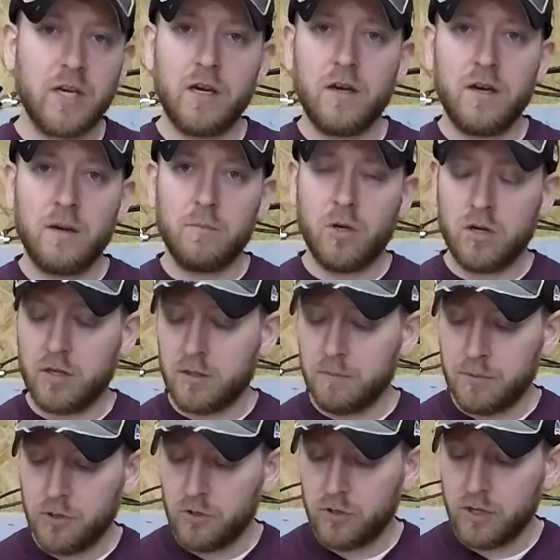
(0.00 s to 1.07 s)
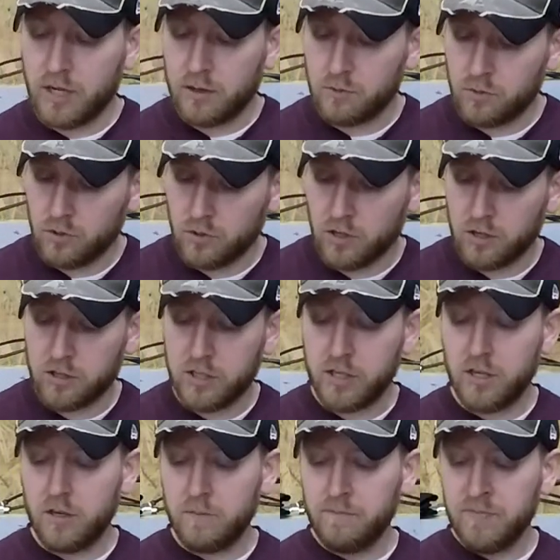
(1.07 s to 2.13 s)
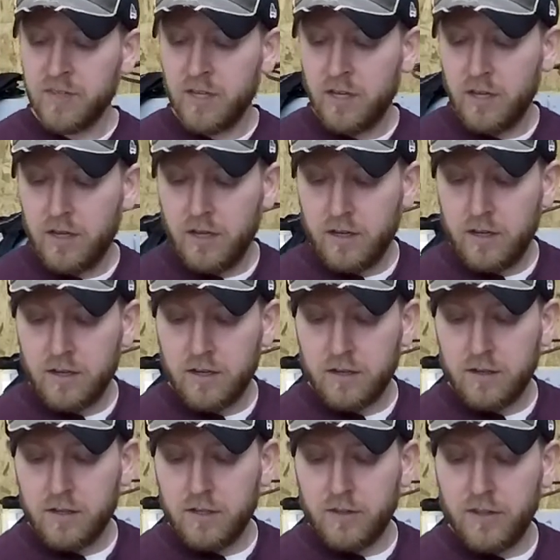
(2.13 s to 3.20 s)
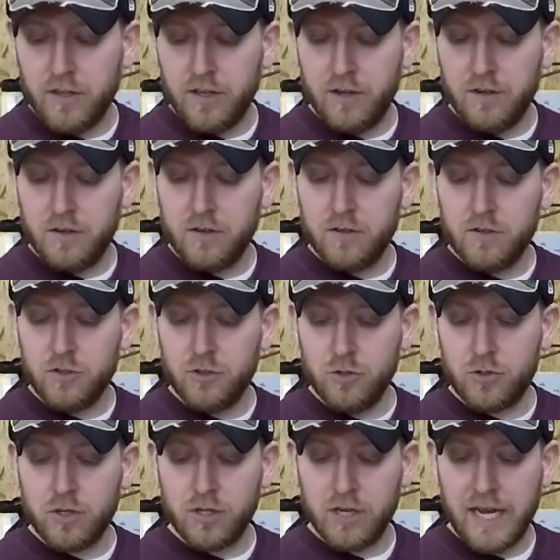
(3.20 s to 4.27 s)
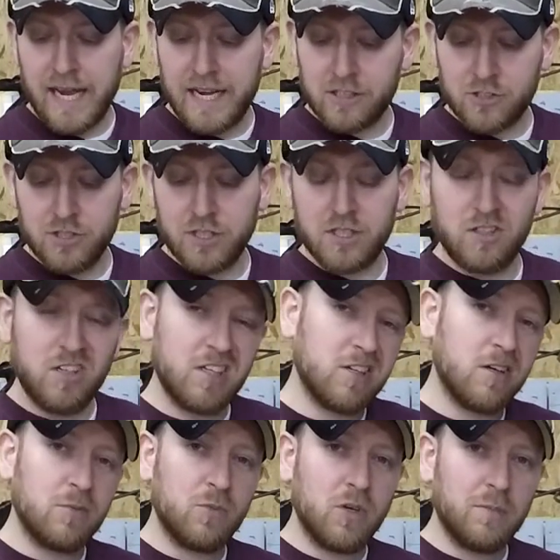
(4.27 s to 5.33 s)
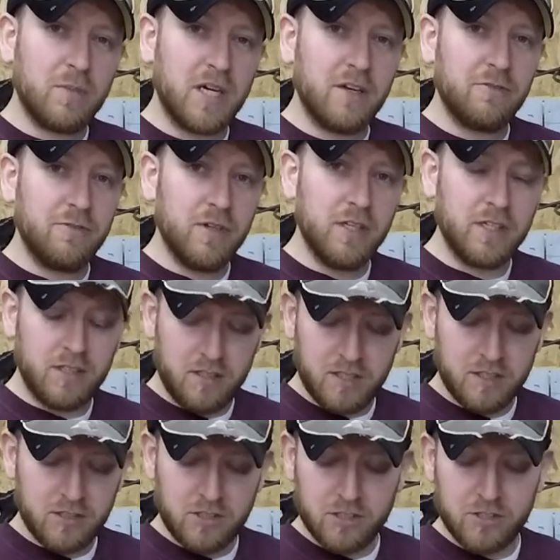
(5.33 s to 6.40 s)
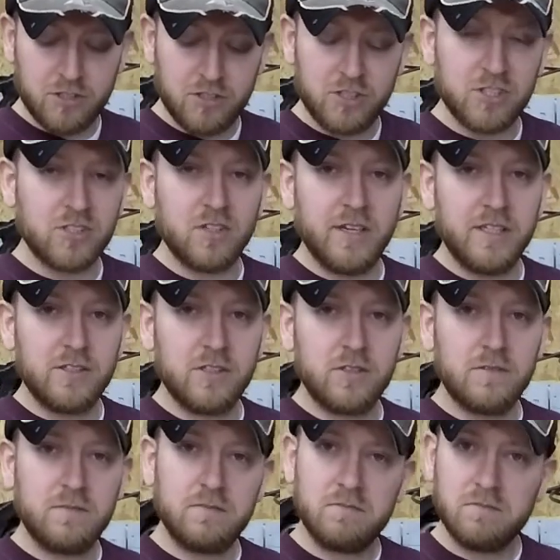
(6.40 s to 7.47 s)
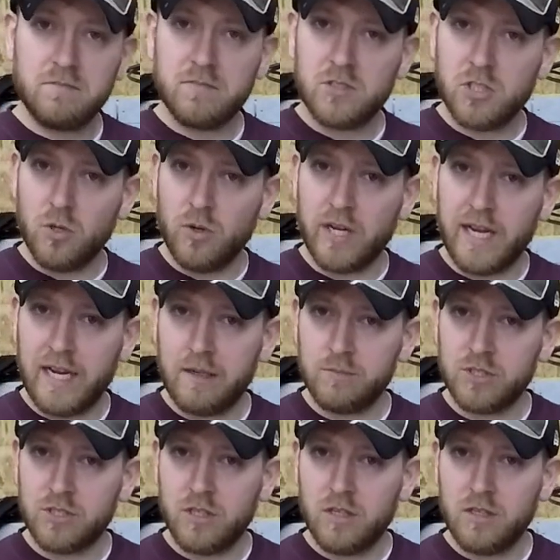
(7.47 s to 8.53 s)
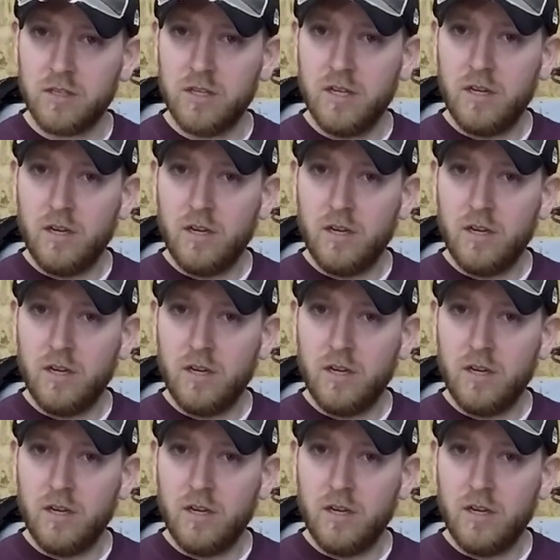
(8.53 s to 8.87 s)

I, I bought a computer not real long ago, then you can actually click on one of my affiliate links, such as this laser, go to Amazon.